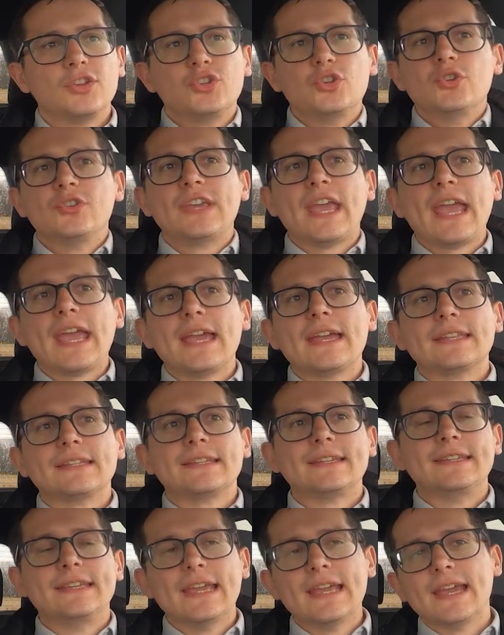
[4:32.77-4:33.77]
You
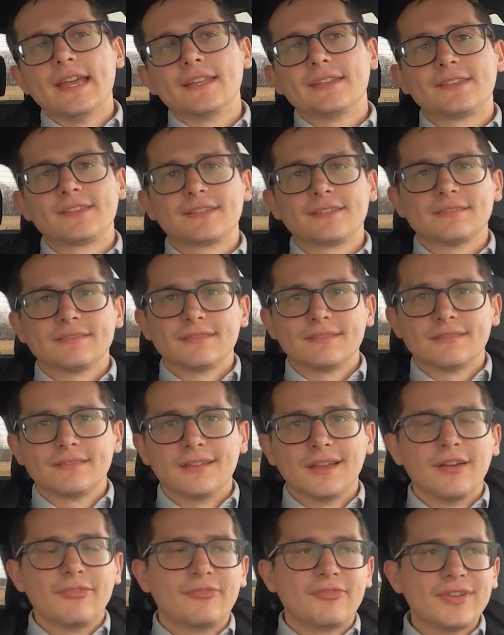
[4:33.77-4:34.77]
can't get
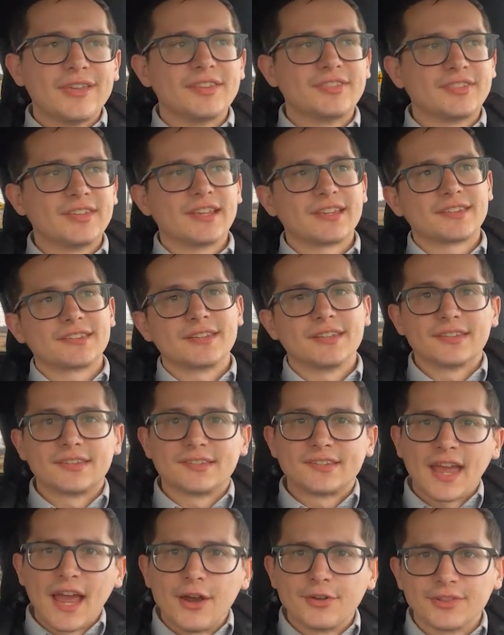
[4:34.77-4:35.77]
a V6 to
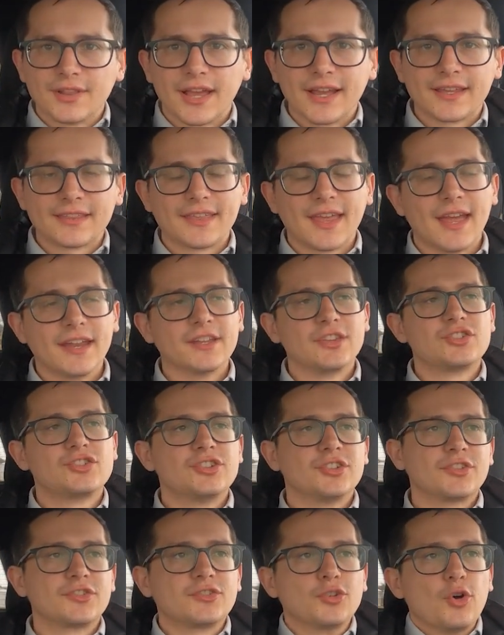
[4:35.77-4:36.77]
sound like that. It's
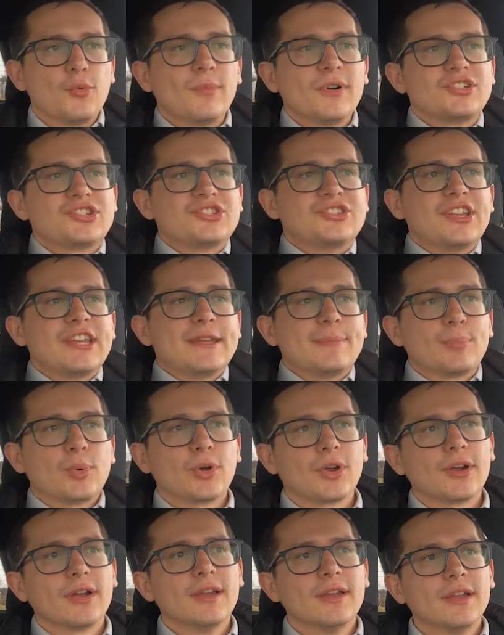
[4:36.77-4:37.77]
just so much
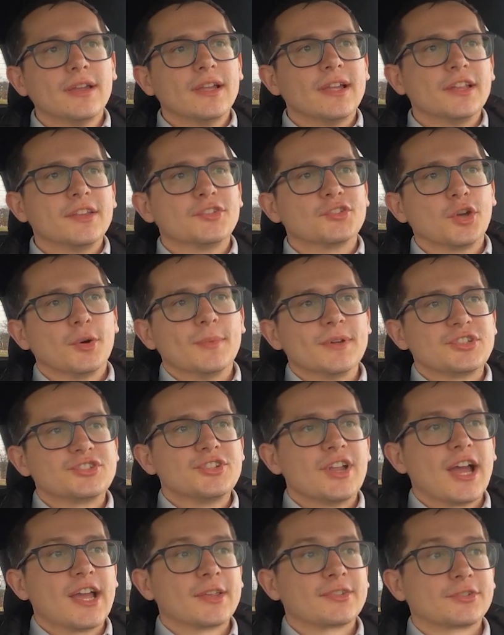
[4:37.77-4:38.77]
deeper, so
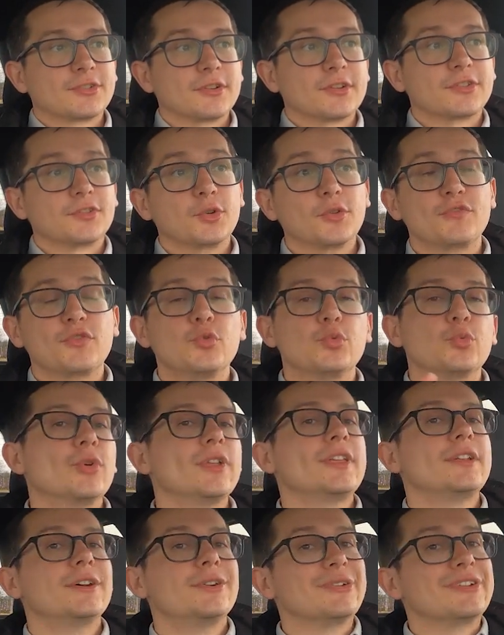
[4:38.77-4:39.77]
much nicer. So if you
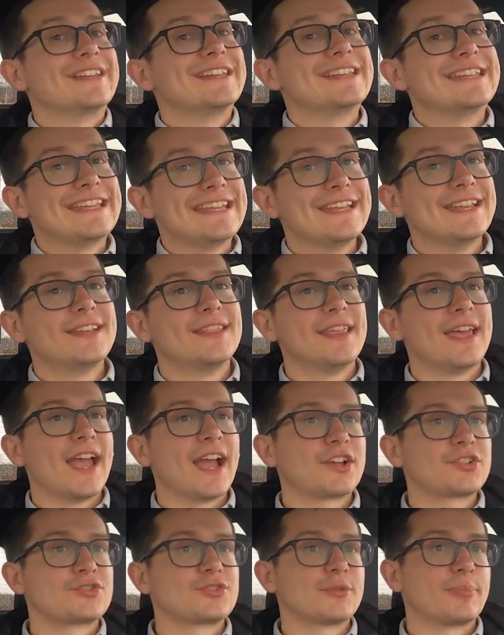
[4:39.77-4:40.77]
really don't need the
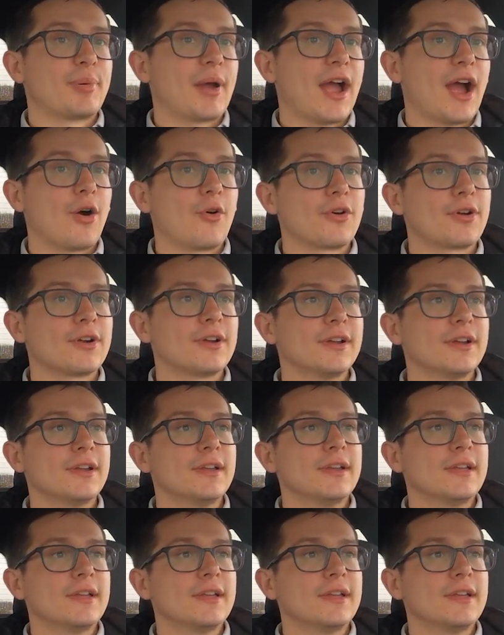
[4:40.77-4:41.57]
extra power